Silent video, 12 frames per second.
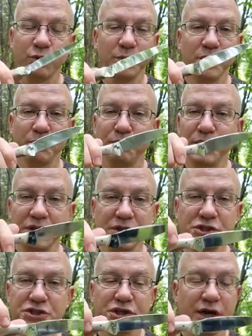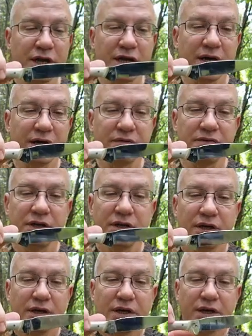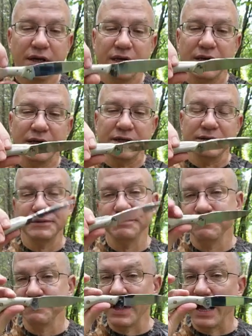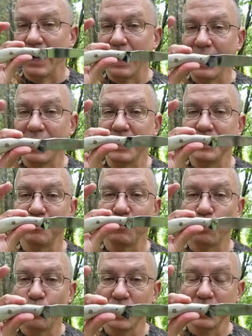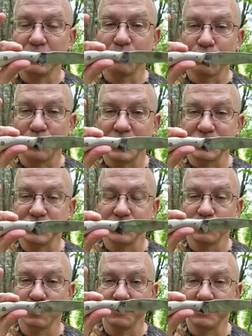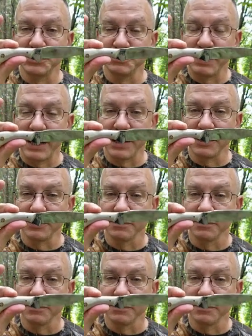We've been beating the snot out of it, and I am really impressed with this pattern.